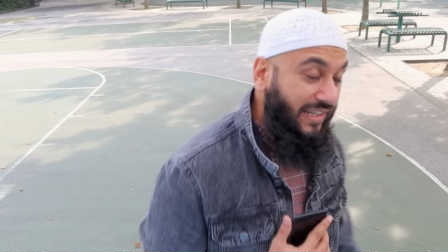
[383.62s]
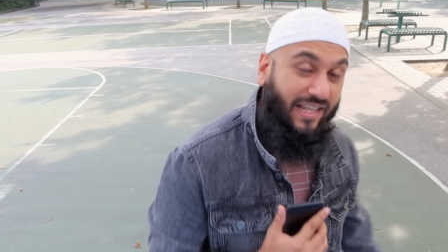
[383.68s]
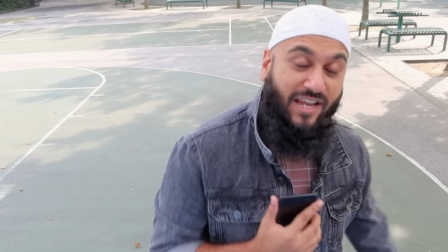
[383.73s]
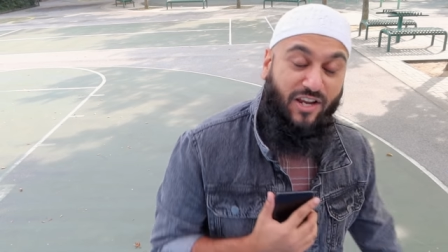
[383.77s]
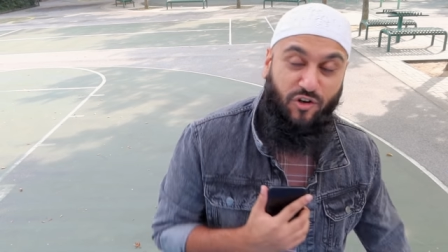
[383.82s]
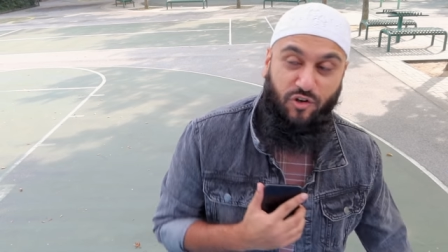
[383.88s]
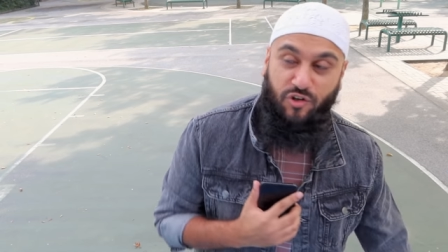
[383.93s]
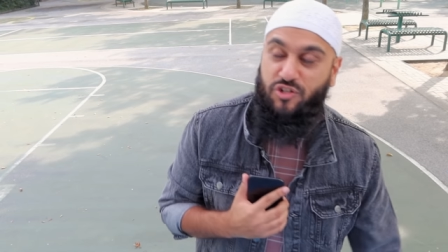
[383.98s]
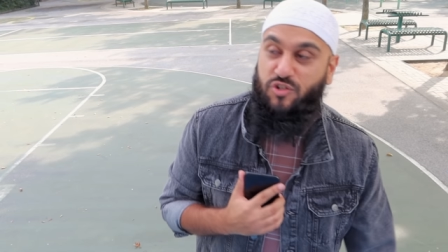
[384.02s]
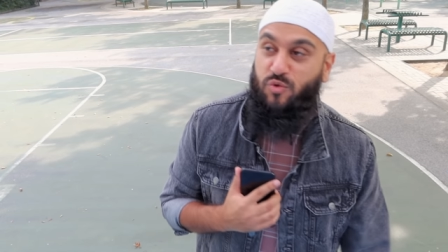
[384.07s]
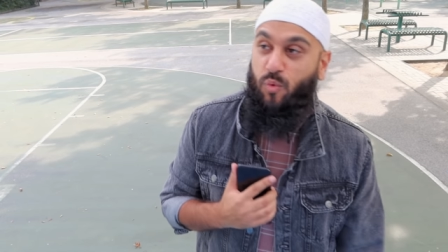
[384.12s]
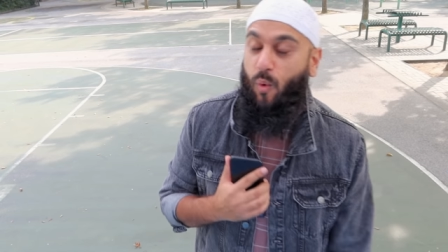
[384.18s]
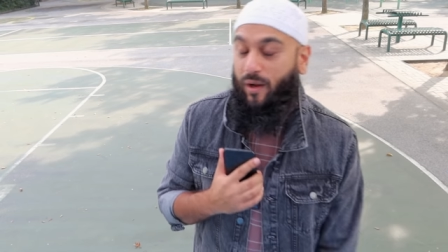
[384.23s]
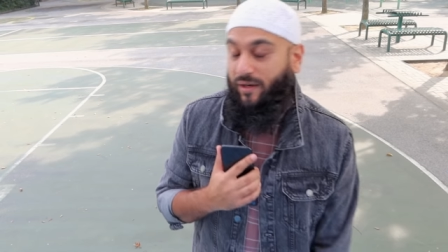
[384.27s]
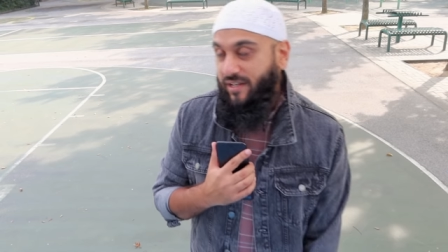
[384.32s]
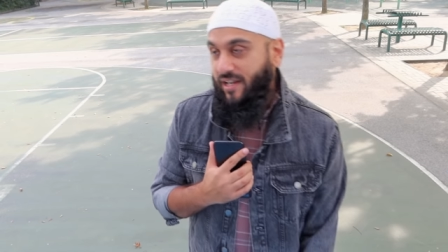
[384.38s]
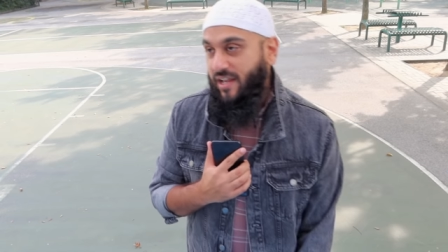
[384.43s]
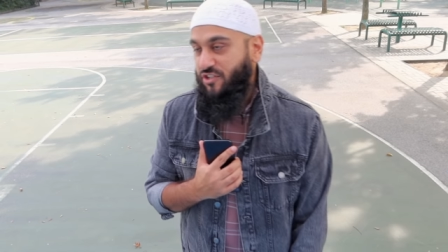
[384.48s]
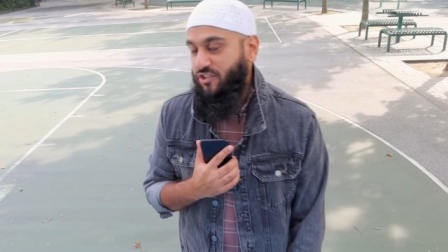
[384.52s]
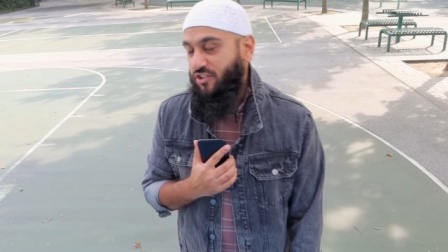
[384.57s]
Lakers
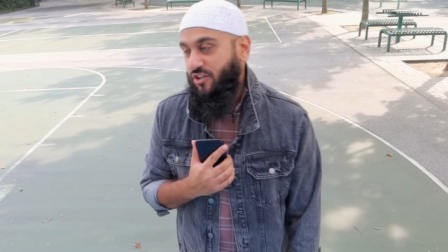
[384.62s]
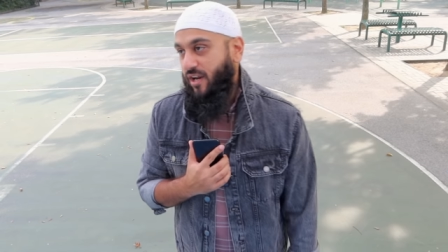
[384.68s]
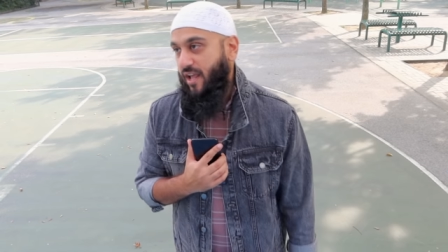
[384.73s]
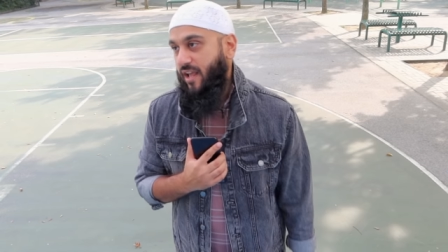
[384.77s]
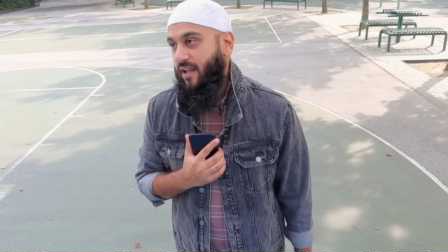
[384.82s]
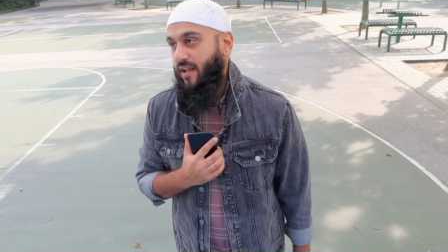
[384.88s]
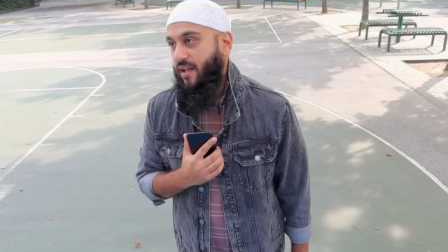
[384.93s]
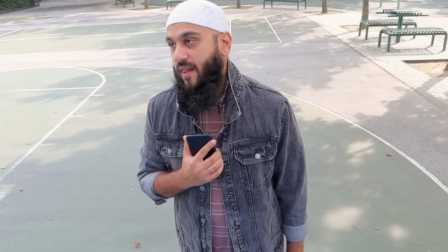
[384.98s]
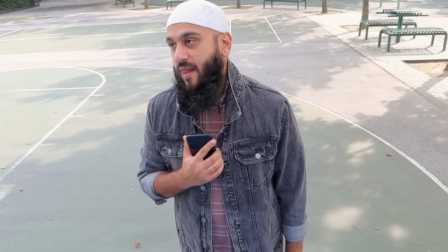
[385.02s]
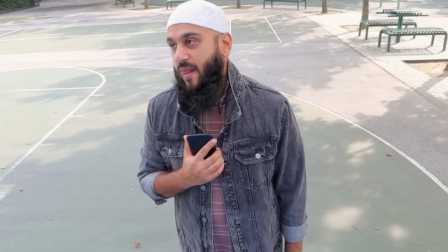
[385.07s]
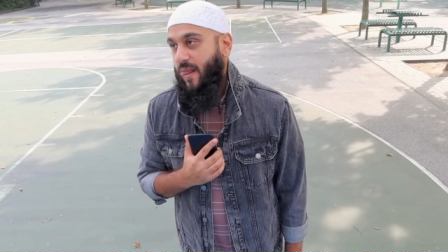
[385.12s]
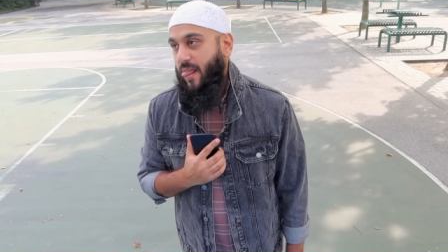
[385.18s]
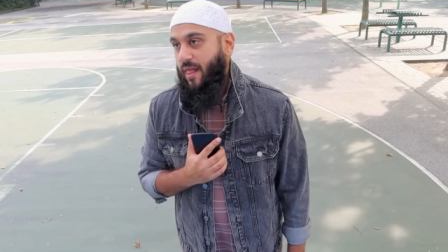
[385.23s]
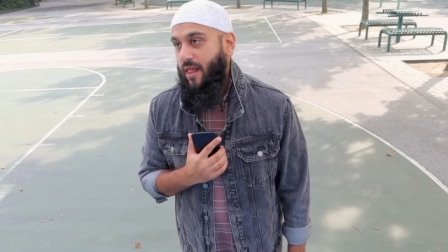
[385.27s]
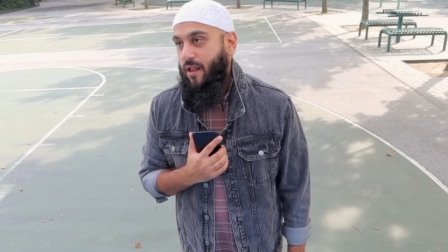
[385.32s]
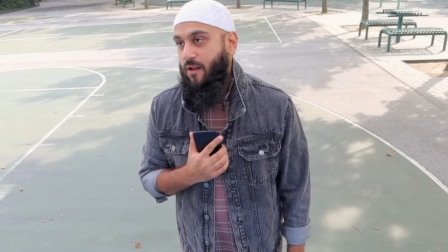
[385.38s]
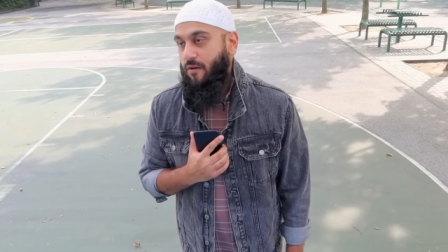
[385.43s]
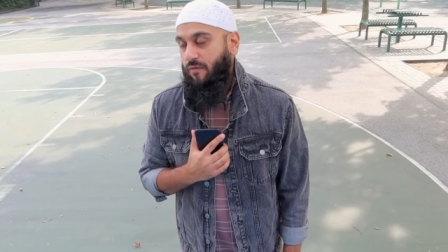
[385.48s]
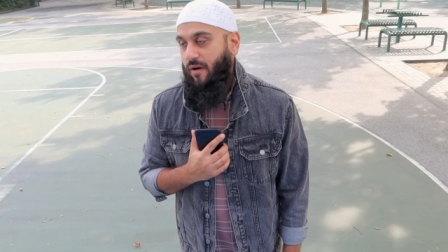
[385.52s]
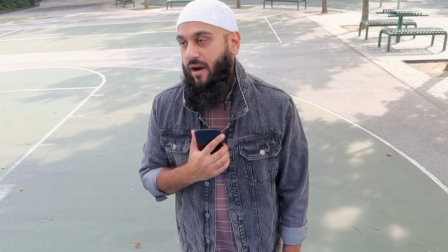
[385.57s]
won yesterday,
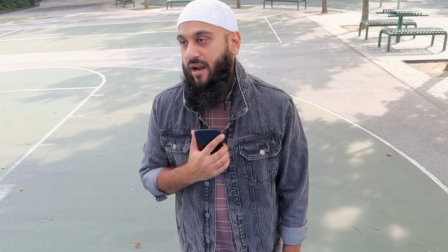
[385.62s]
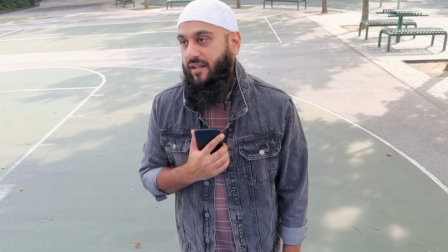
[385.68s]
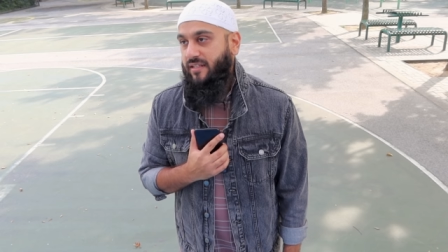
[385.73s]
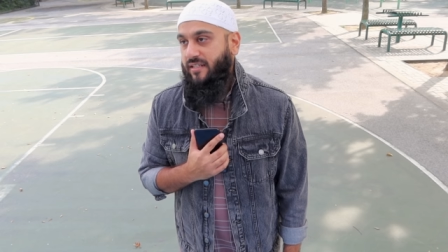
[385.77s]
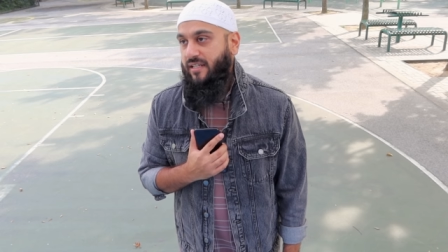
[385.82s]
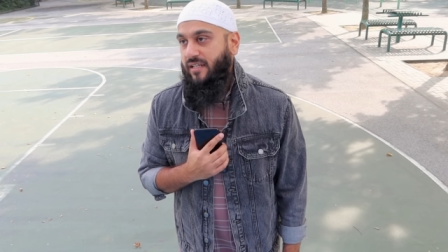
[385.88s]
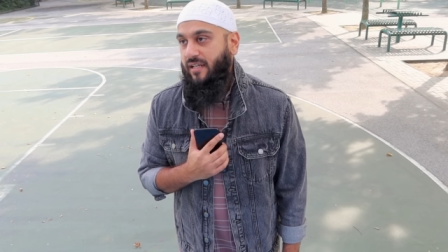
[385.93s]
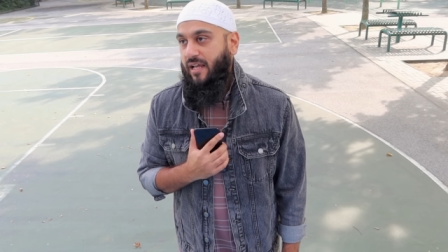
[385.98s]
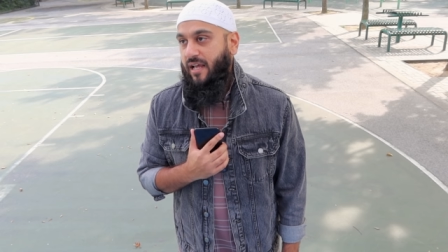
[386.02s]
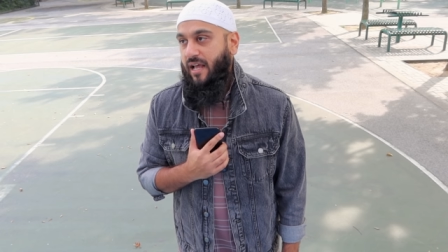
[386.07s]
right?